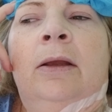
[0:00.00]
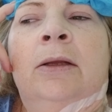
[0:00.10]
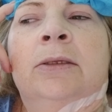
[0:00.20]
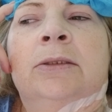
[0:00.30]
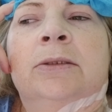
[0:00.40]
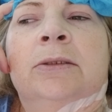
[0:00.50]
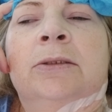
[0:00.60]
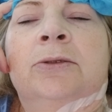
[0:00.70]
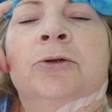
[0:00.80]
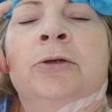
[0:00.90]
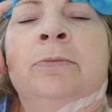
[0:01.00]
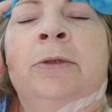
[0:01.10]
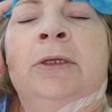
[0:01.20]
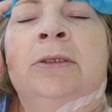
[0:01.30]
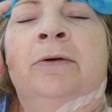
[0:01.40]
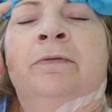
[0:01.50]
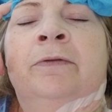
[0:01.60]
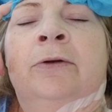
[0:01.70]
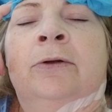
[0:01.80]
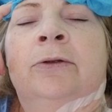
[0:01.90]
it's extremely
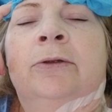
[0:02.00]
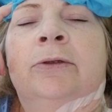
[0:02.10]
difficult